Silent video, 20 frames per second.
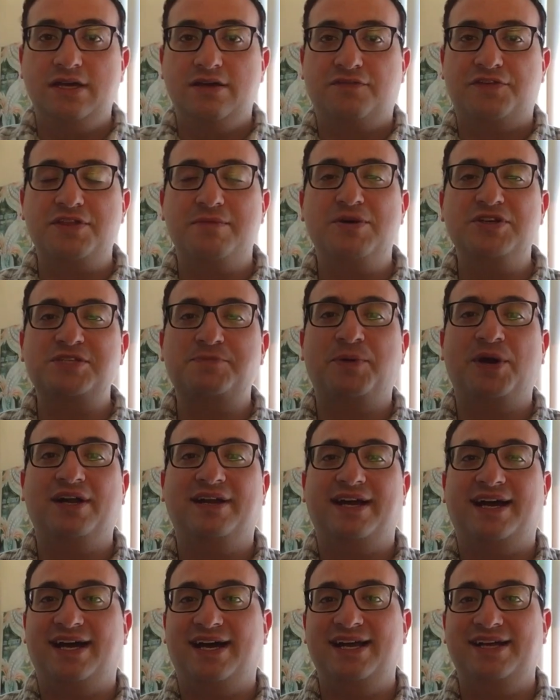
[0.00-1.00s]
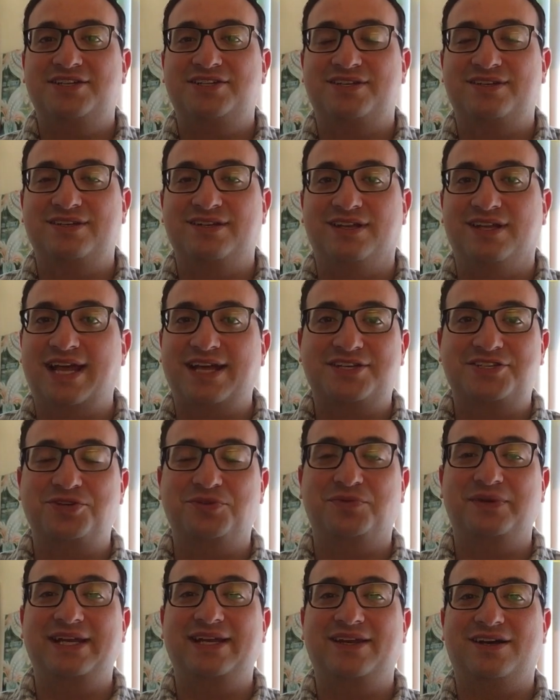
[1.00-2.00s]
For the most part, I like
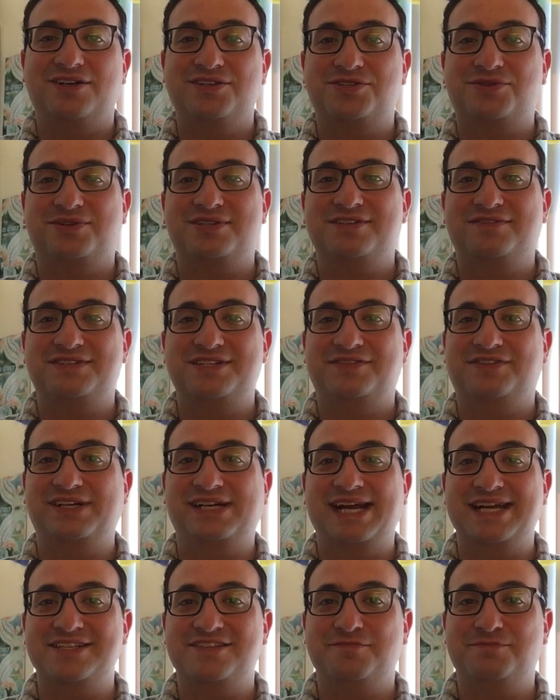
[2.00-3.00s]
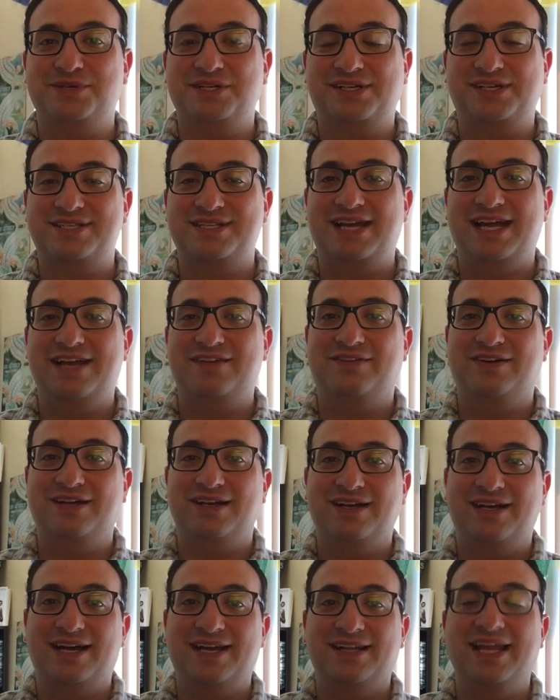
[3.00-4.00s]
to read all sorts of different kinds of books.
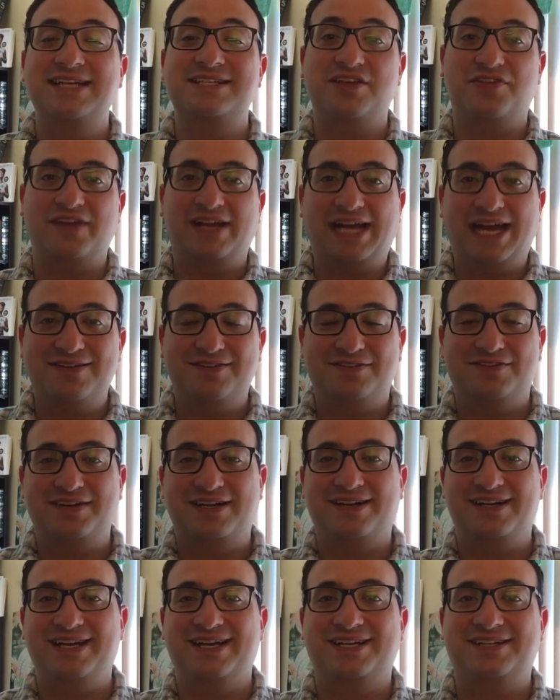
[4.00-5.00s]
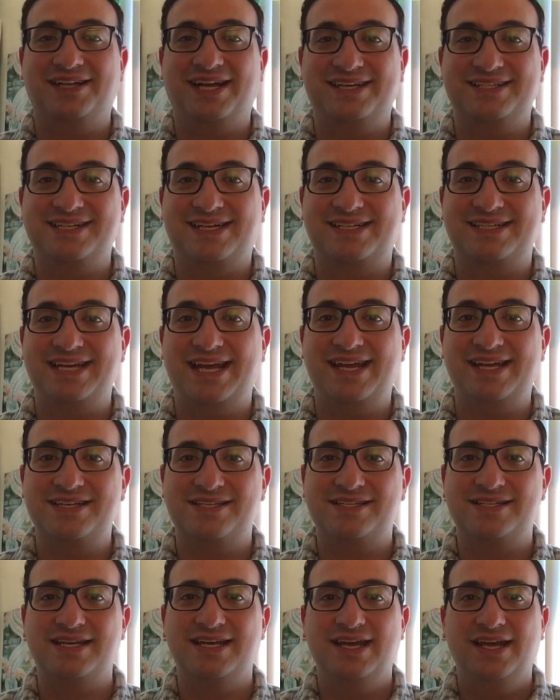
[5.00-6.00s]
I like to think I have a very eclectic
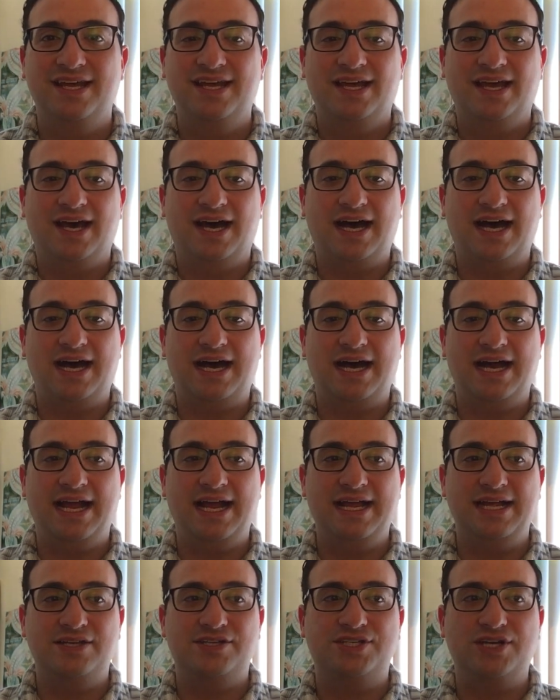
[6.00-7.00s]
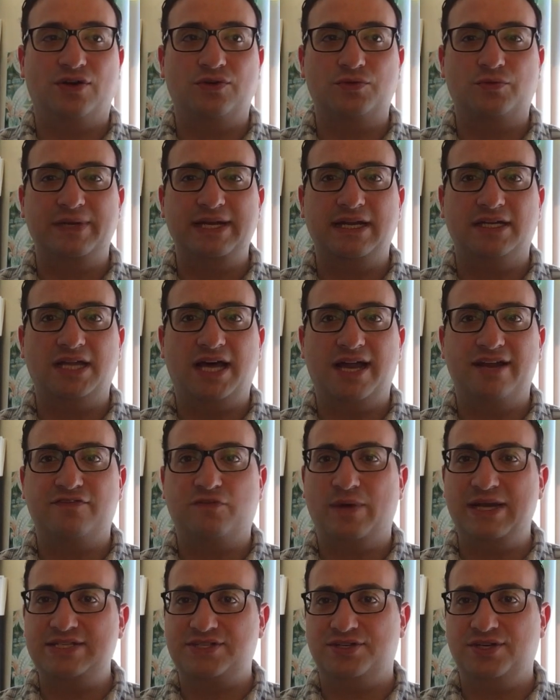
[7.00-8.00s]
taste. I don't read a lot
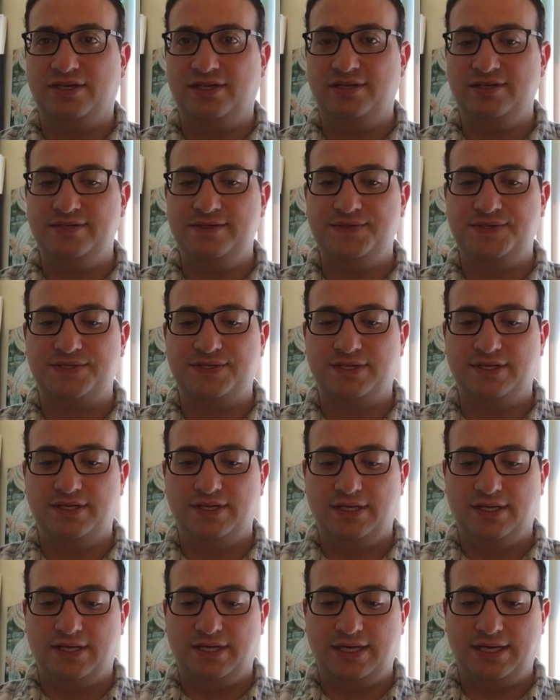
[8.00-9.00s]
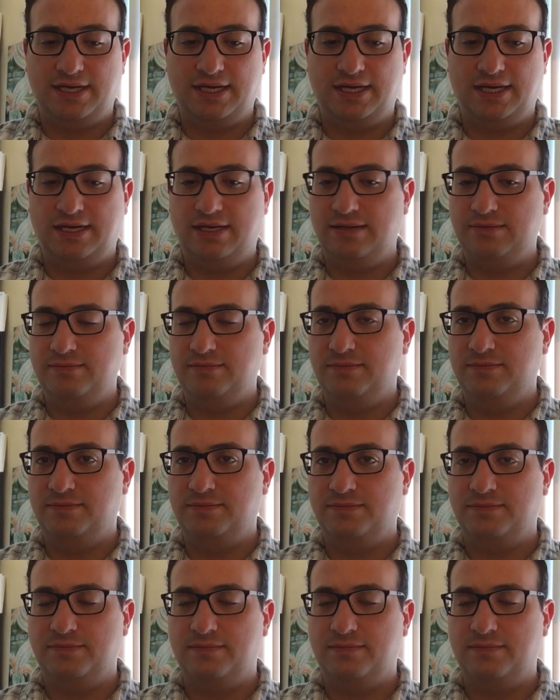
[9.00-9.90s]
of Westerns, and